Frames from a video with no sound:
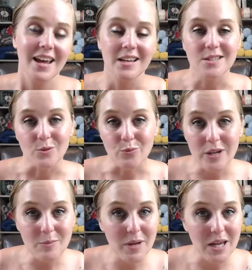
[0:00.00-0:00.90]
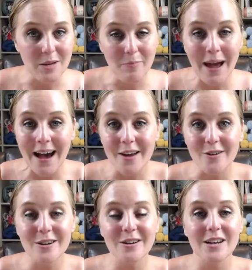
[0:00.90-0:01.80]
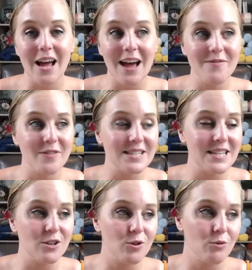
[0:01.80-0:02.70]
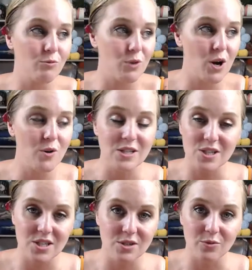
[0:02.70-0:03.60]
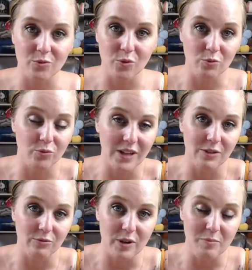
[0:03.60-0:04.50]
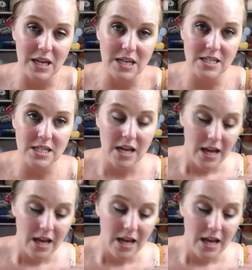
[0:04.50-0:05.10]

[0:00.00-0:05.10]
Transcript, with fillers: It's a repeat pattern. Every single row is just a like repeat.